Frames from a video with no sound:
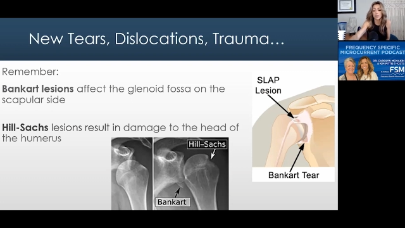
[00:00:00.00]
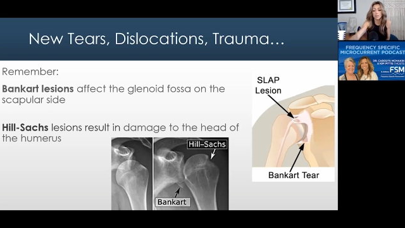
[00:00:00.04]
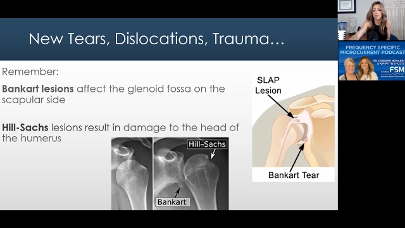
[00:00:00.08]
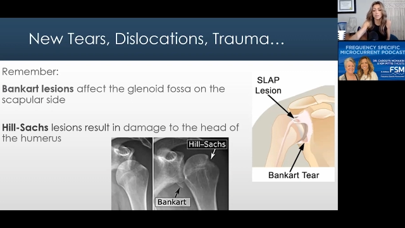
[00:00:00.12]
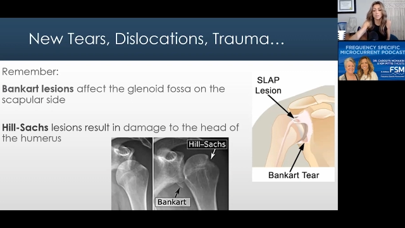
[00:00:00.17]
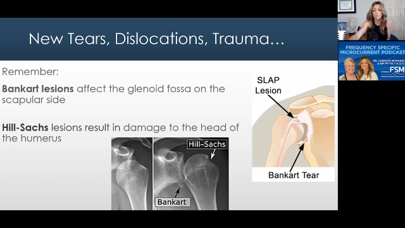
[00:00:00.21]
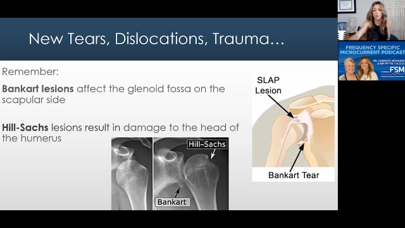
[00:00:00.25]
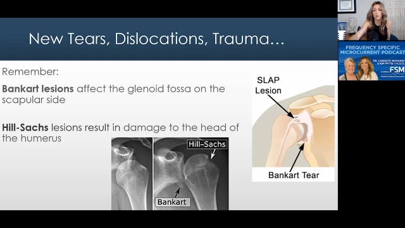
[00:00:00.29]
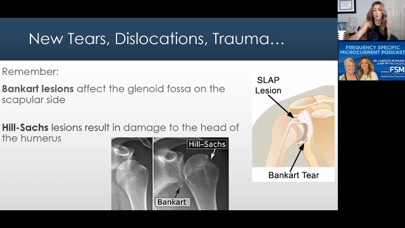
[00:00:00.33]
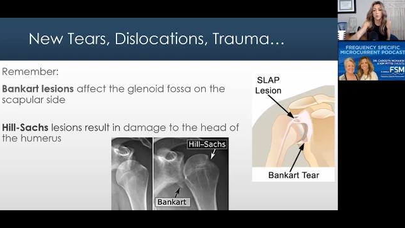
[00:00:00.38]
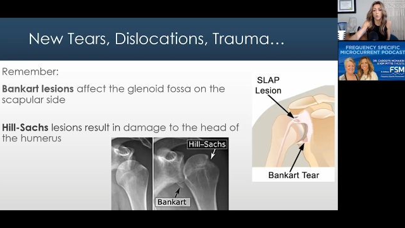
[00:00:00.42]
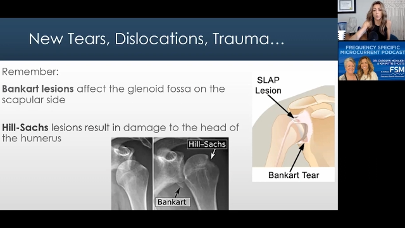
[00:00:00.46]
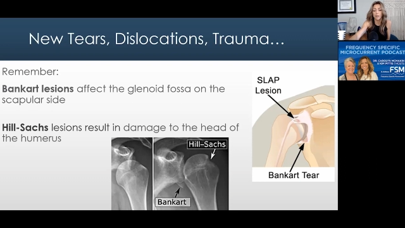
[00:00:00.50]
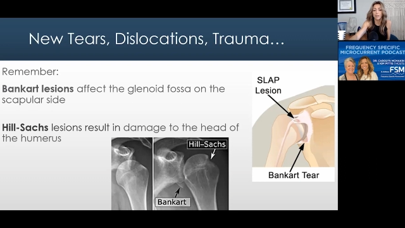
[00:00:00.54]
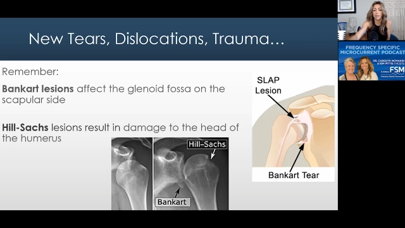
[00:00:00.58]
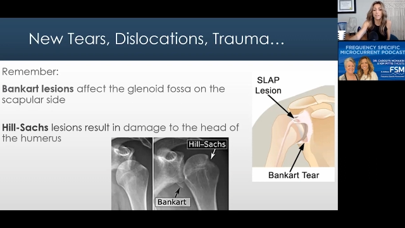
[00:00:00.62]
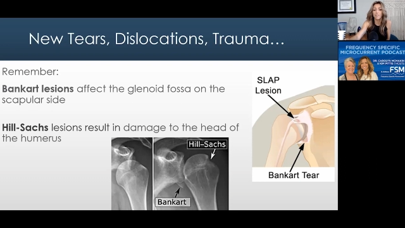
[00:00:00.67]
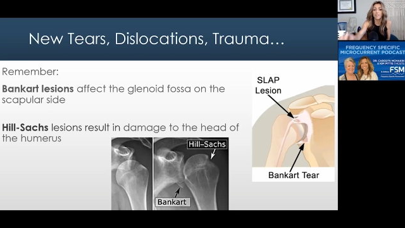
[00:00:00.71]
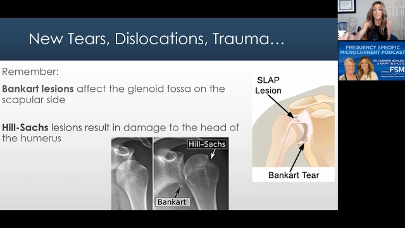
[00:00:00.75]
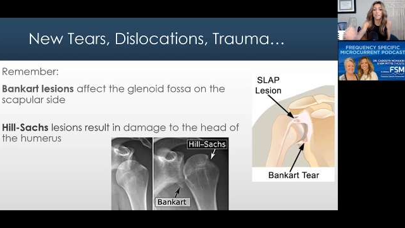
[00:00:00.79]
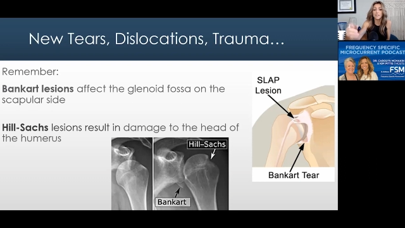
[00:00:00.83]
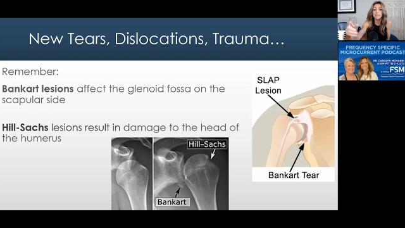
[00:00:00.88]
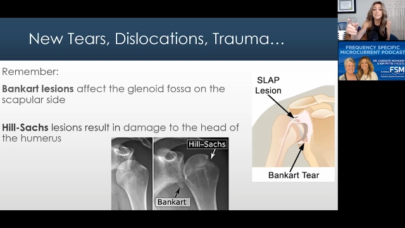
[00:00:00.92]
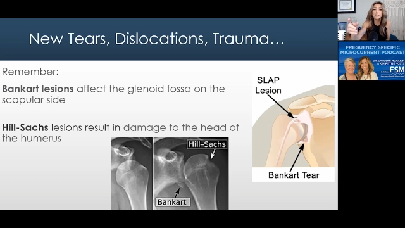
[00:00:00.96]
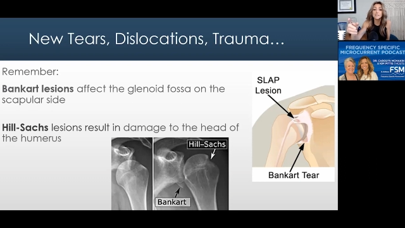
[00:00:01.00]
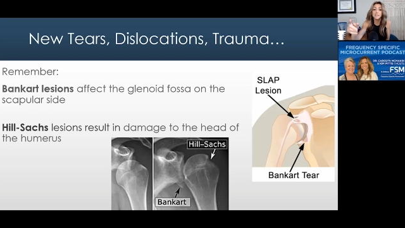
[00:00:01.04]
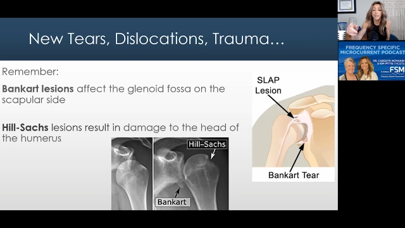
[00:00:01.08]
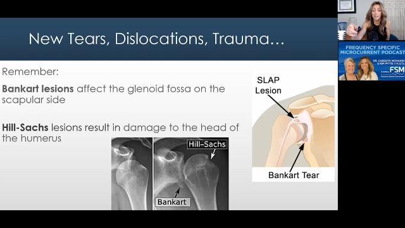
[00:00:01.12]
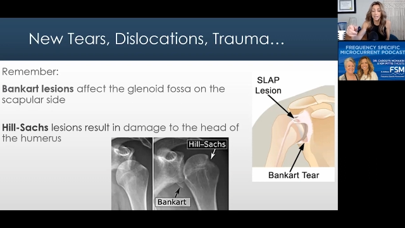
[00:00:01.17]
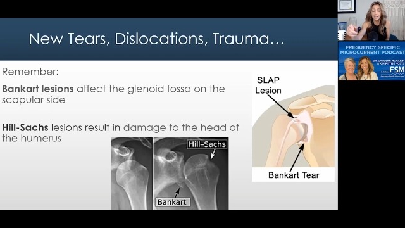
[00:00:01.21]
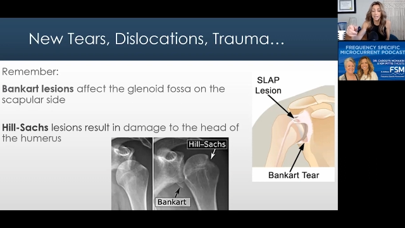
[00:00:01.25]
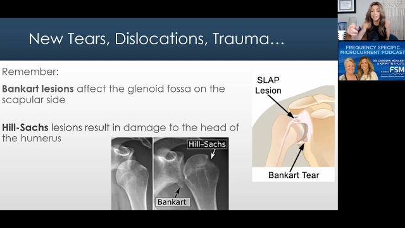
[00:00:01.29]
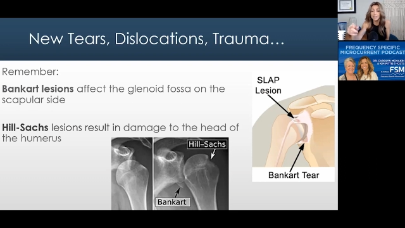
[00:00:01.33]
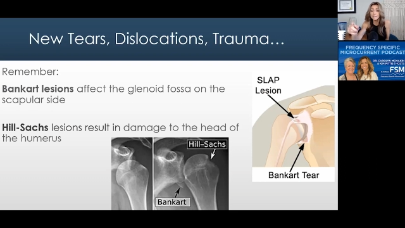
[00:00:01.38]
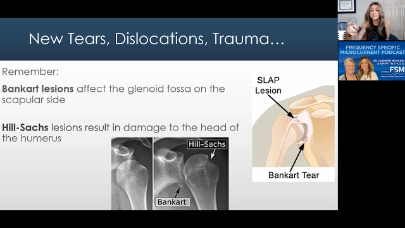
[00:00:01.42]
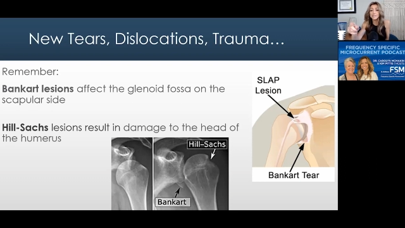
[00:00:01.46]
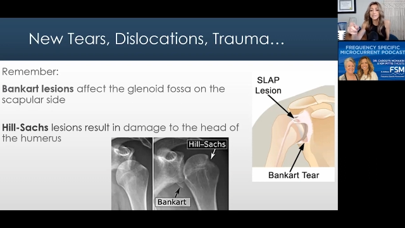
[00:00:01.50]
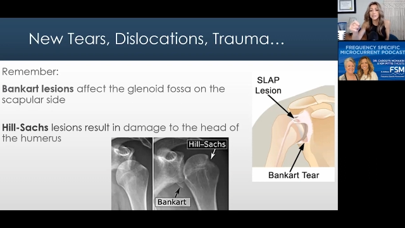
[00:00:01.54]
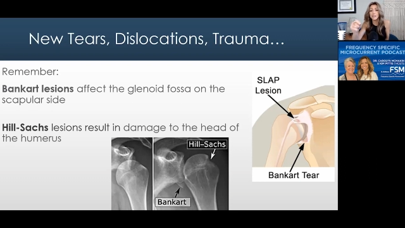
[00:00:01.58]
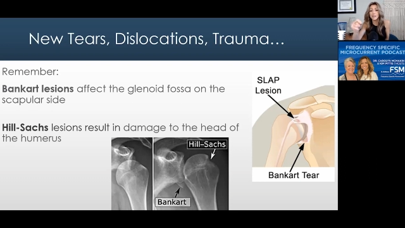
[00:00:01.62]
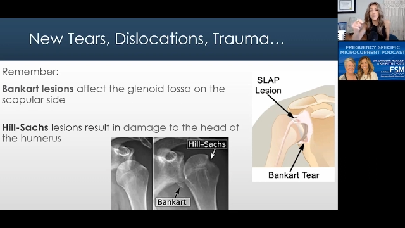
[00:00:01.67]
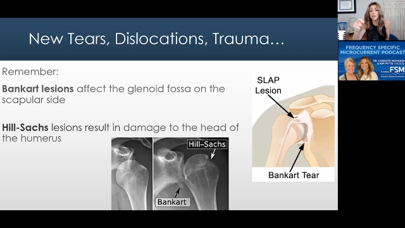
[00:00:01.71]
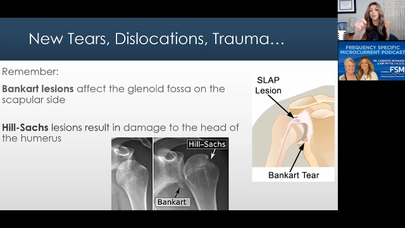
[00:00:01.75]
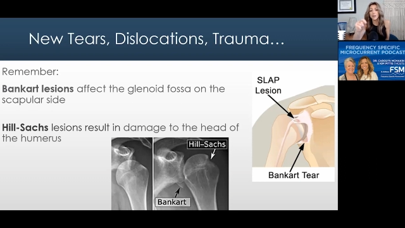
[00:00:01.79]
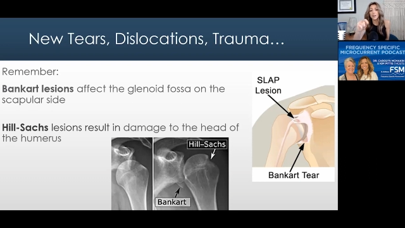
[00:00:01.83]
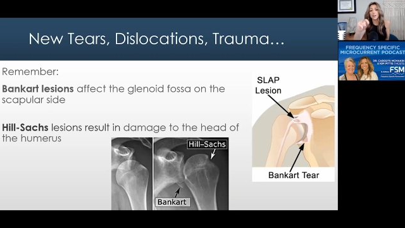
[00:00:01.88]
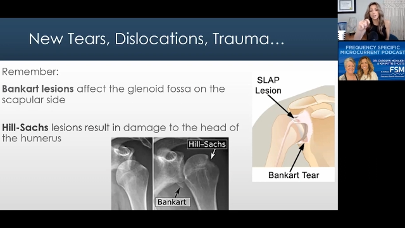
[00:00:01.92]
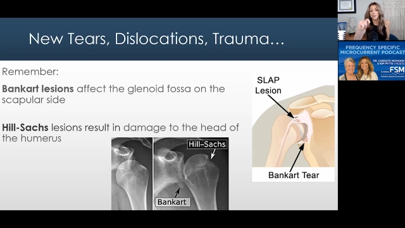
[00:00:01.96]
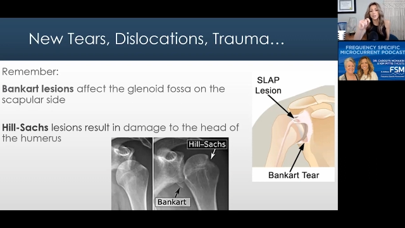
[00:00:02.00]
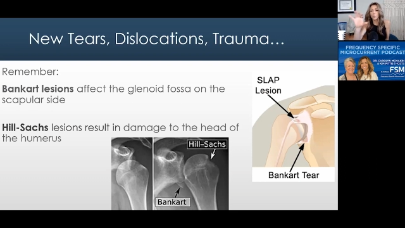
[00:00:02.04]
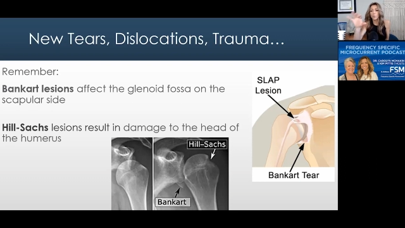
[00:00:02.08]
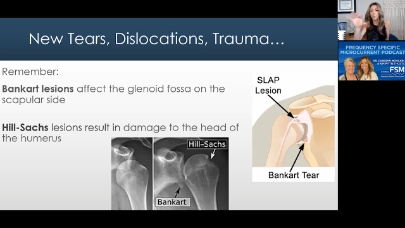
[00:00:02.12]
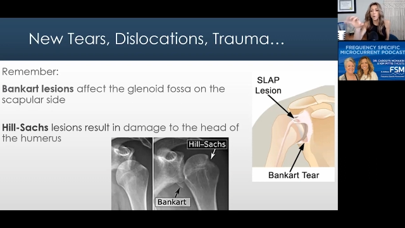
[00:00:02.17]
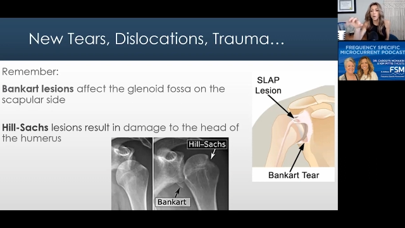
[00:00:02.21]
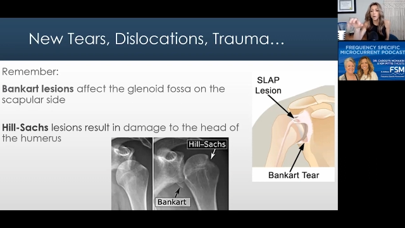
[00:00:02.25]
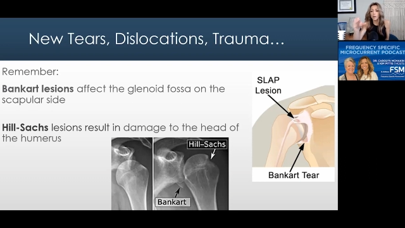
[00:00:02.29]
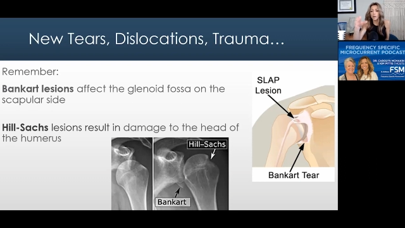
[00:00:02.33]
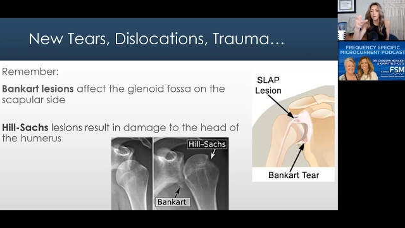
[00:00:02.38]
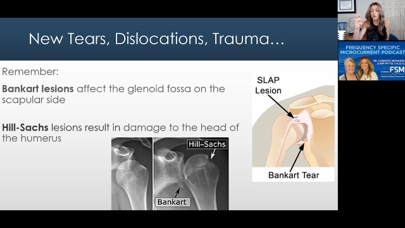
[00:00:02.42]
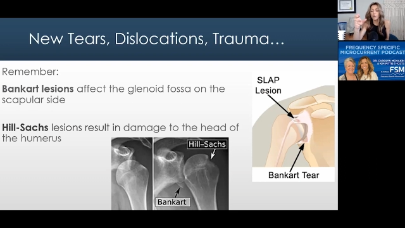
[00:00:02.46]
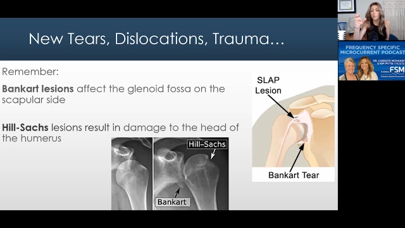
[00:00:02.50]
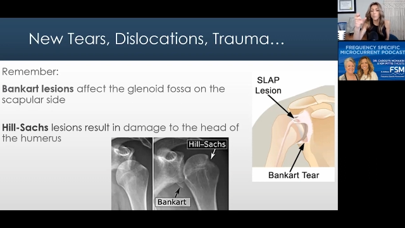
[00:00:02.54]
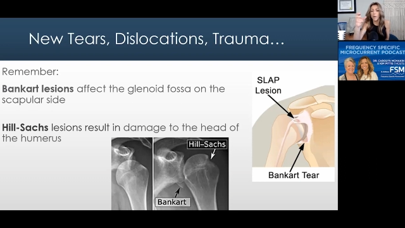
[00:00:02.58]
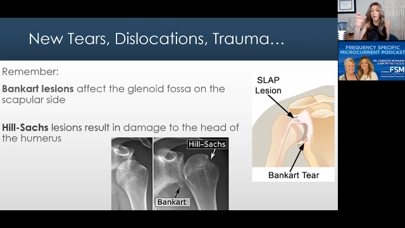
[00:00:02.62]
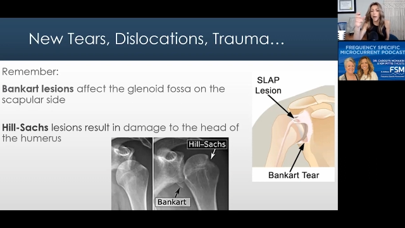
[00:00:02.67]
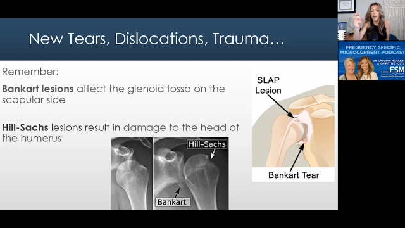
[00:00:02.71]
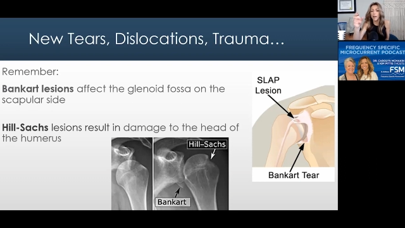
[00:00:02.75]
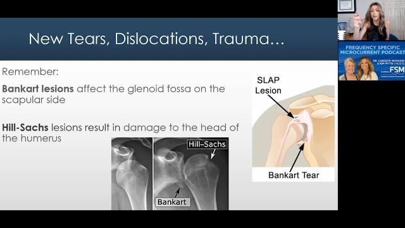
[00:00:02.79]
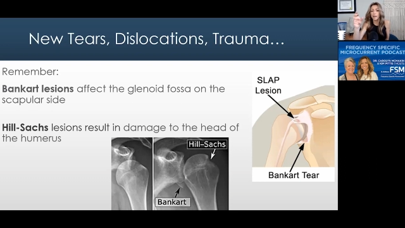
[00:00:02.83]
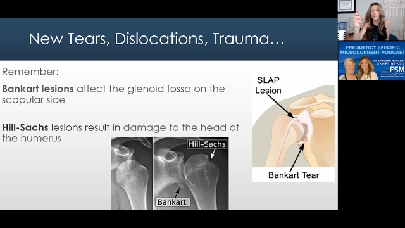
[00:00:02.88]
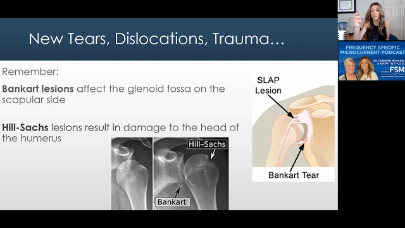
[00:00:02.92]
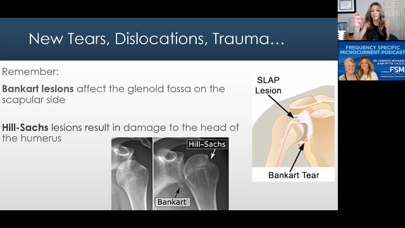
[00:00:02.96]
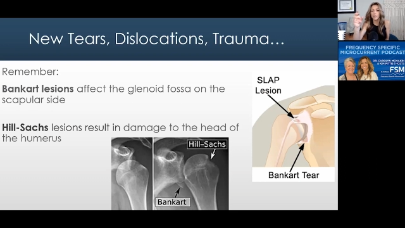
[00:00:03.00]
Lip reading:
(no speaker visible)